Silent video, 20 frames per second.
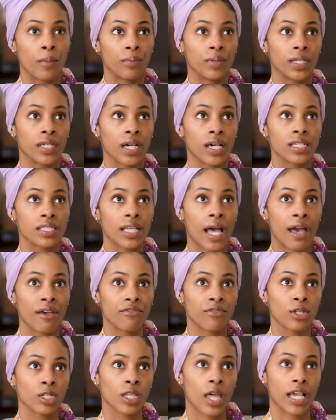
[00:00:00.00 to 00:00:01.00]
because I
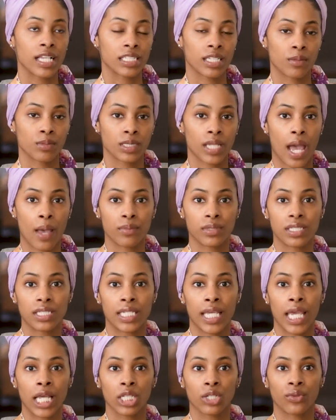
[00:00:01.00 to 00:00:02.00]
feel like sometimes
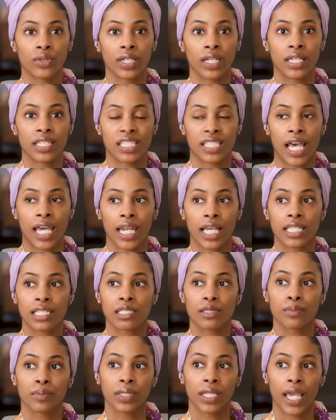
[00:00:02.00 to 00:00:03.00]
tailoring is not
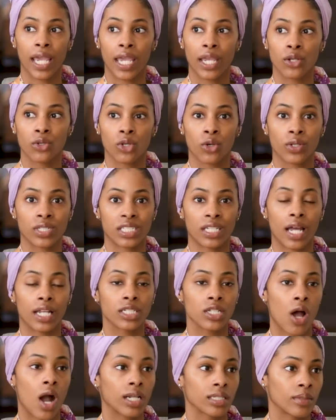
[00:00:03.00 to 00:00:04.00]
explained or it's
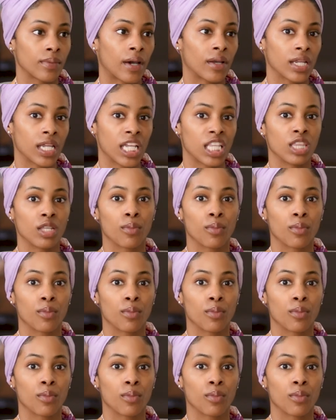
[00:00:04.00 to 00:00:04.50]
not talked about in